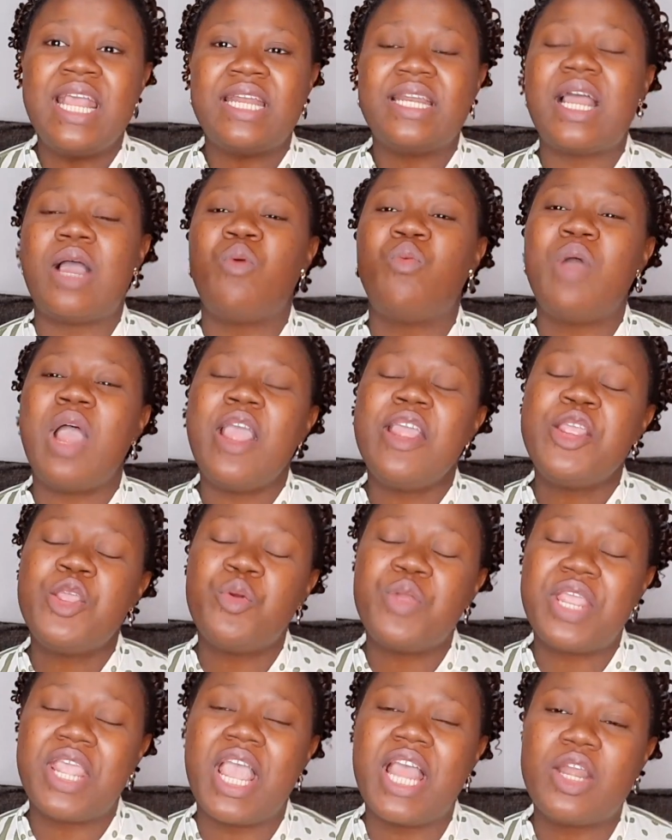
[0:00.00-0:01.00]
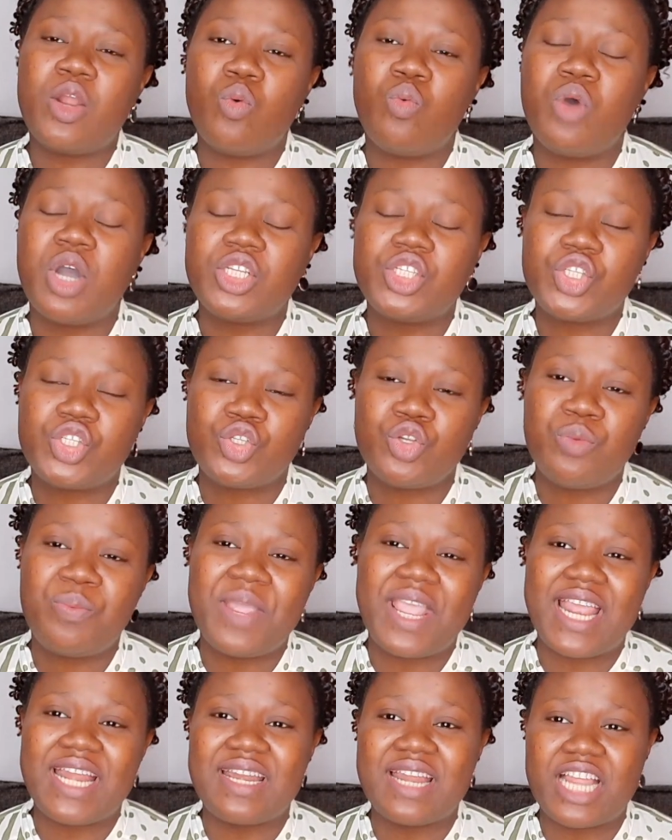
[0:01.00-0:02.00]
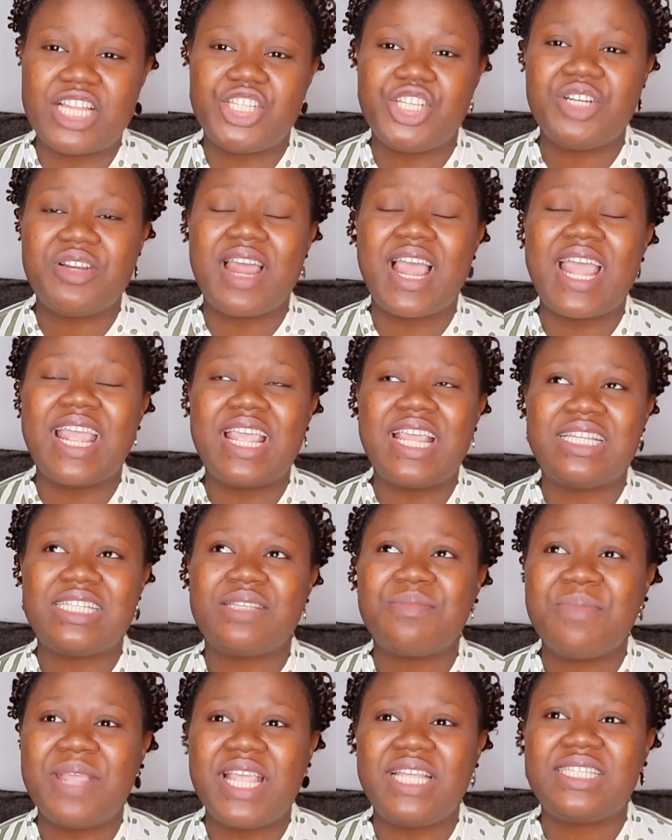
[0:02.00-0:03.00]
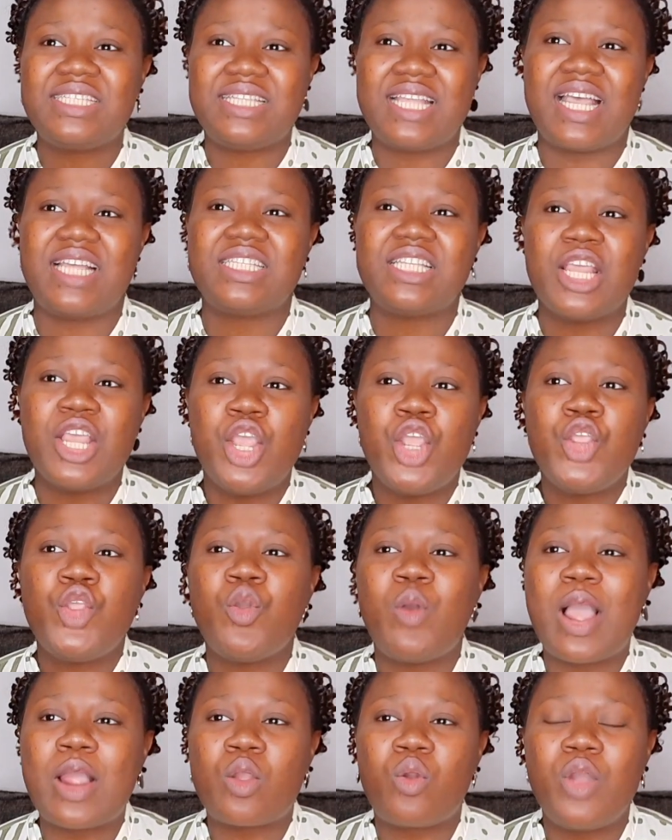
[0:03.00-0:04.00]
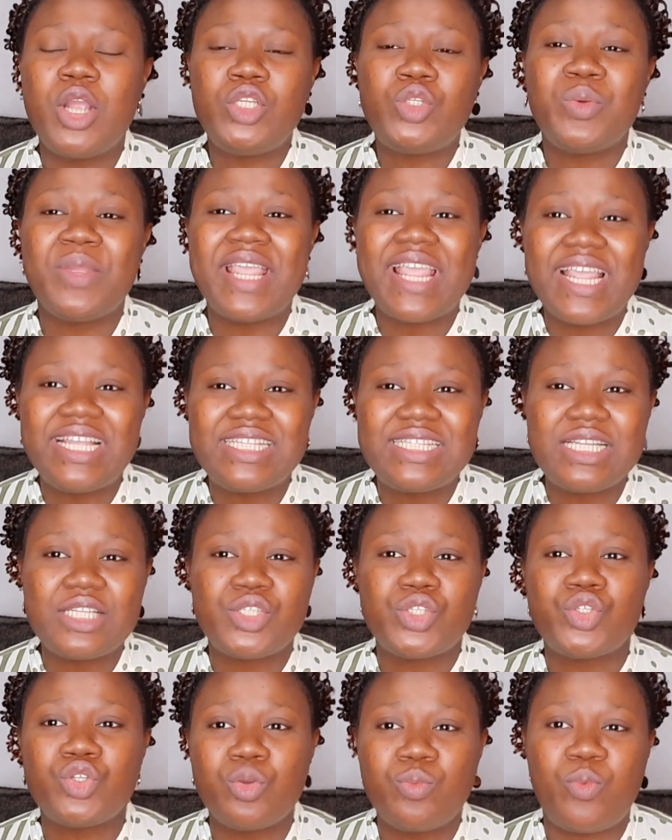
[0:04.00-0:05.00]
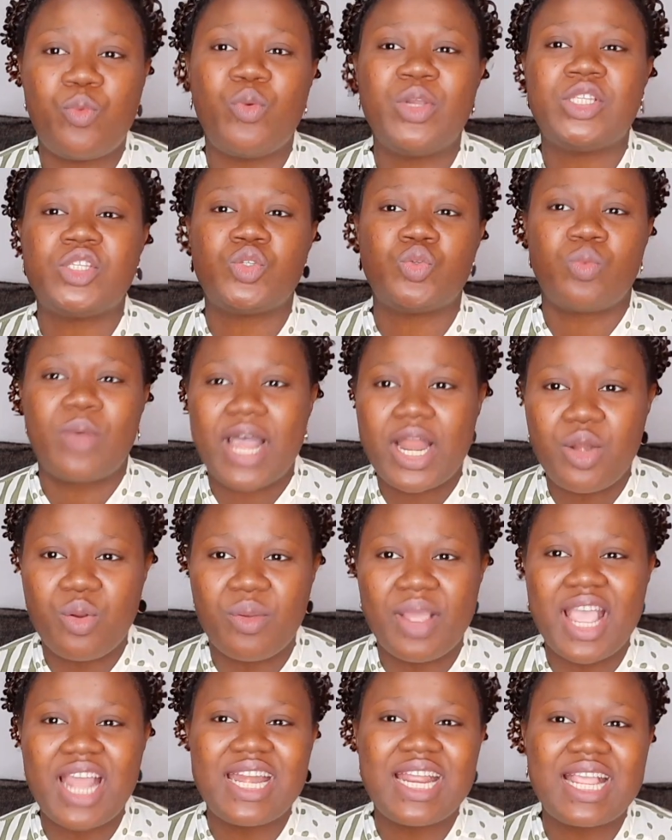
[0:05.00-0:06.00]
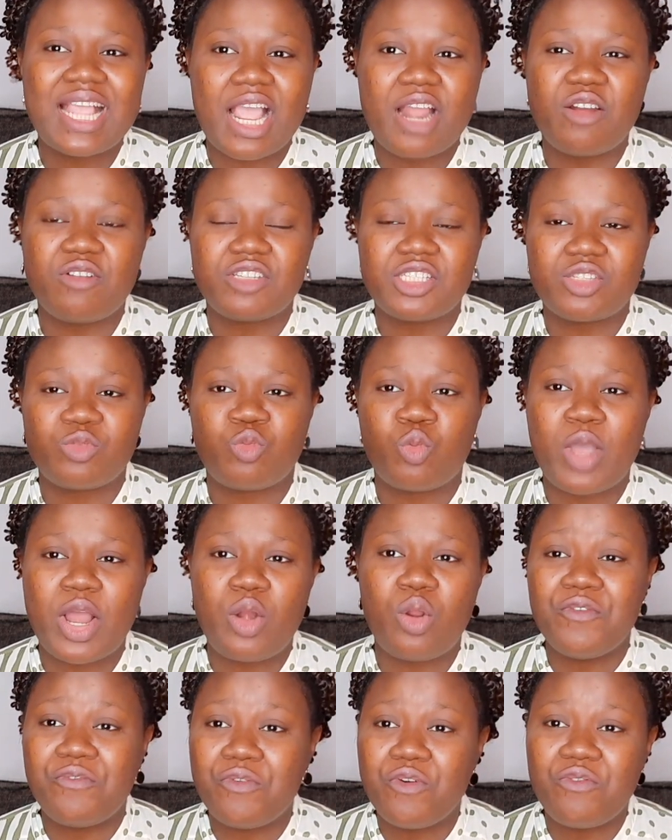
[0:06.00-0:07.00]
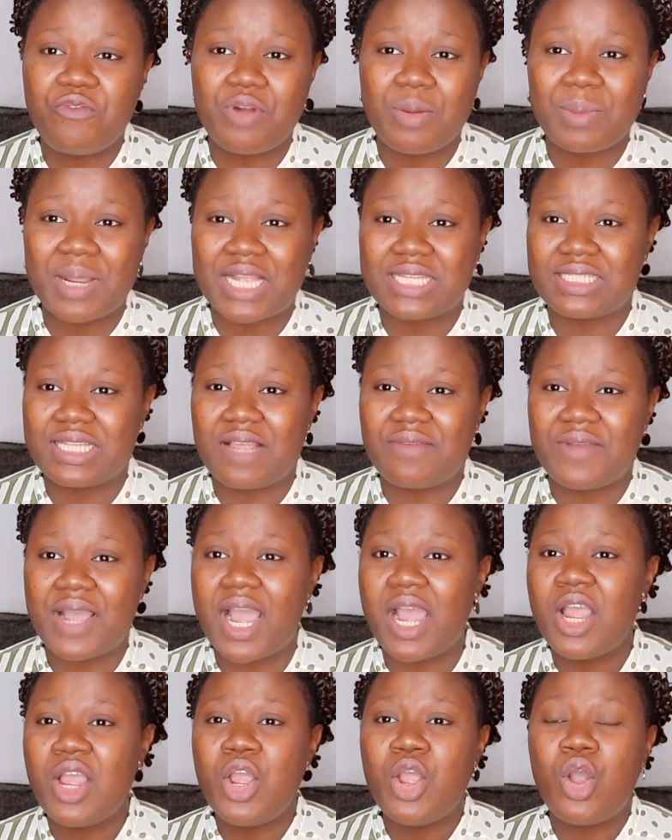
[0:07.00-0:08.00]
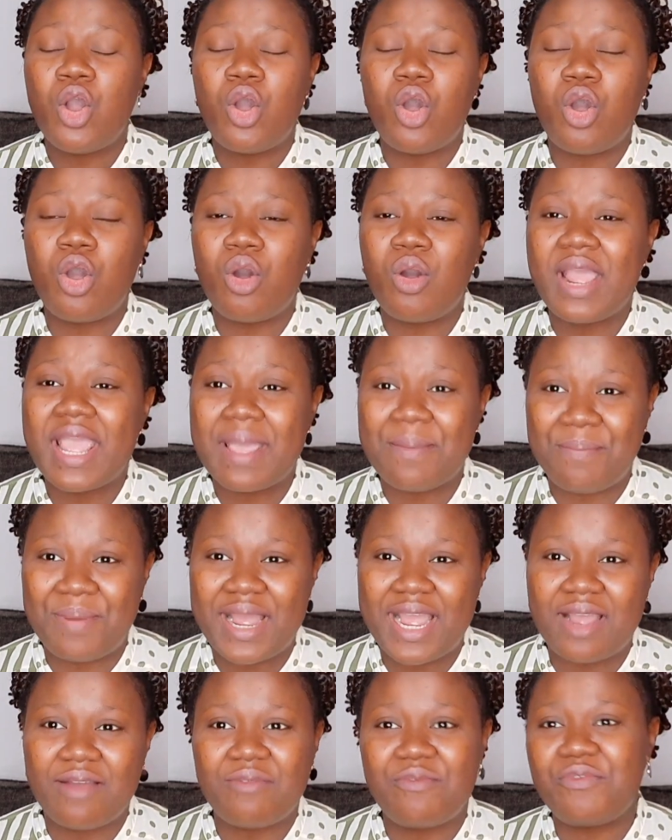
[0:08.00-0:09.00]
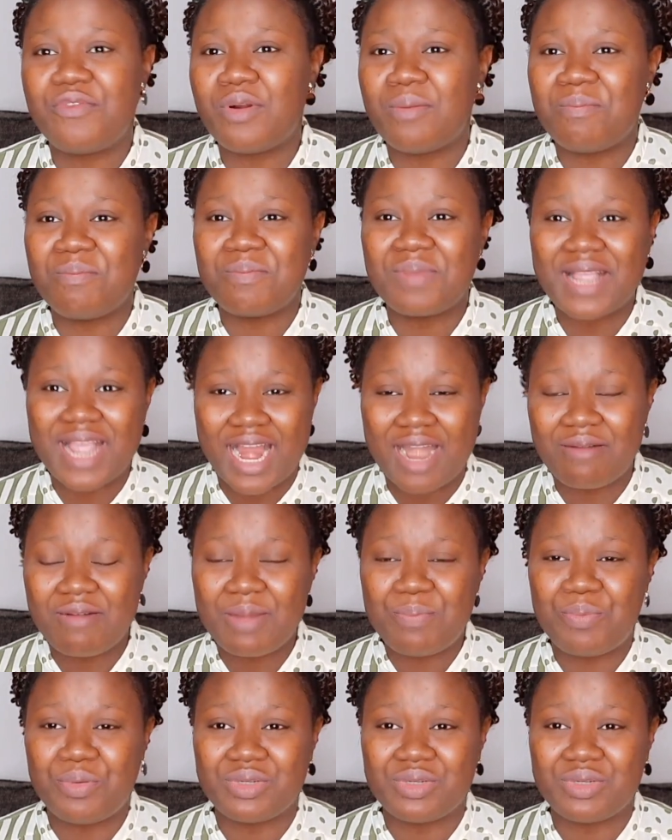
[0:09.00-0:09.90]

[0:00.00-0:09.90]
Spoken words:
Now, when you hear the word soup in Nigeria, it means that you are going to eat the soup with swallow, any kind of swallow, fufu from cassava or eba, from gari